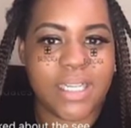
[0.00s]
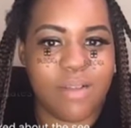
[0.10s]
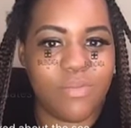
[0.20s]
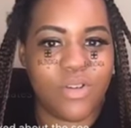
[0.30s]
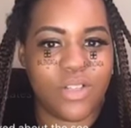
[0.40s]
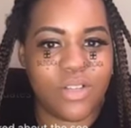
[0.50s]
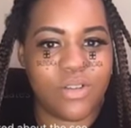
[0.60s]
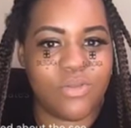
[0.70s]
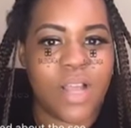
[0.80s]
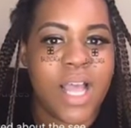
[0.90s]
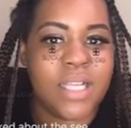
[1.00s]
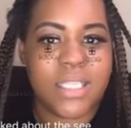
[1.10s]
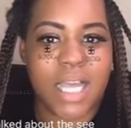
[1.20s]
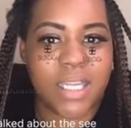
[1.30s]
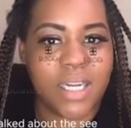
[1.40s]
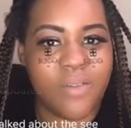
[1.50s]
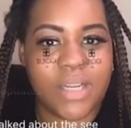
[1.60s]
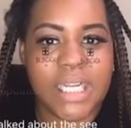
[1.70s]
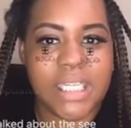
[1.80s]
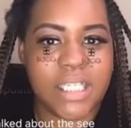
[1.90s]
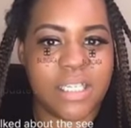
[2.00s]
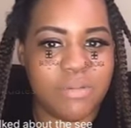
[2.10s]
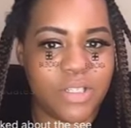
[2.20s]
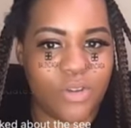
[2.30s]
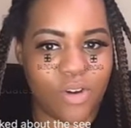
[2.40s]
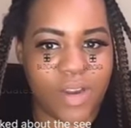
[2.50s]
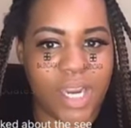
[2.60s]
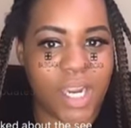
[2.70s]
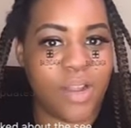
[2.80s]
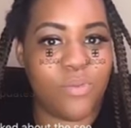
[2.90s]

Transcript: and I'm also telling a relationship story,